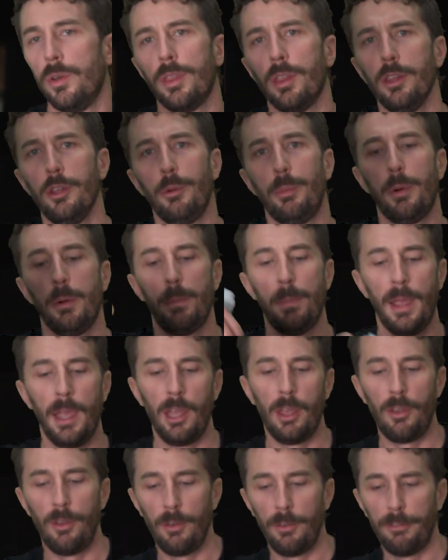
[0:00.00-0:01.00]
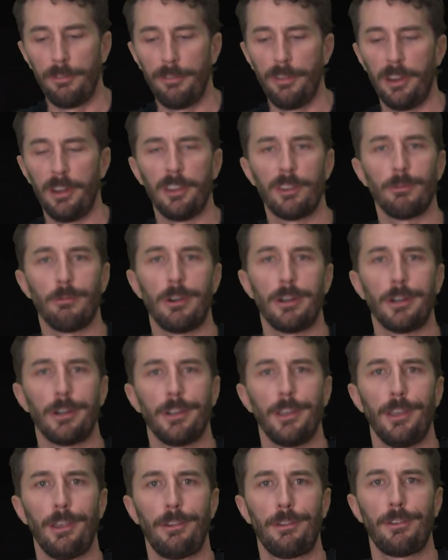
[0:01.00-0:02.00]
with a little Propel fitness water
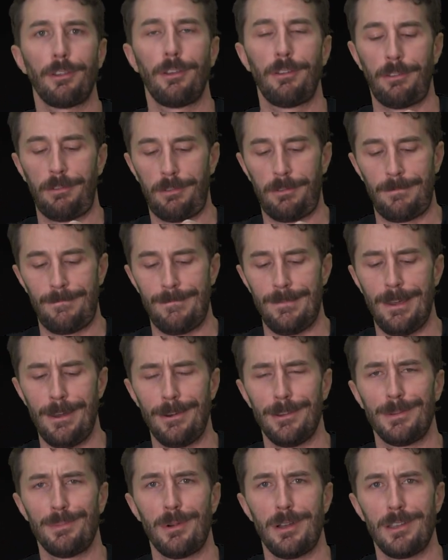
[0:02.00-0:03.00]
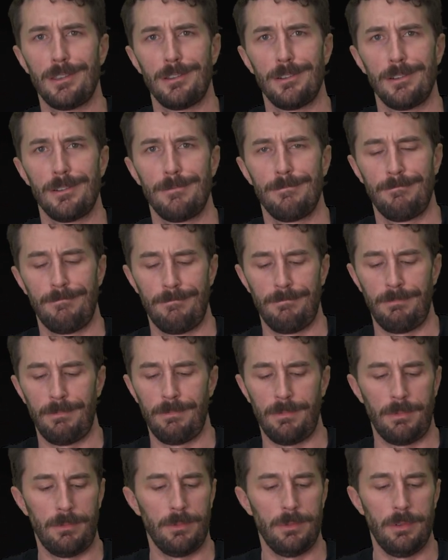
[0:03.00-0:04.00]
test. Not a sponsor.
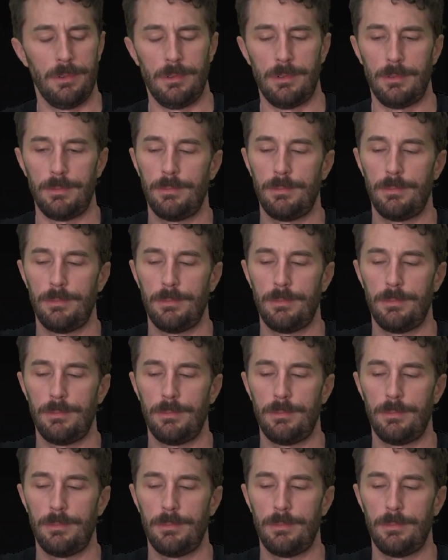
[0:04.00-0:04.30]
Oh,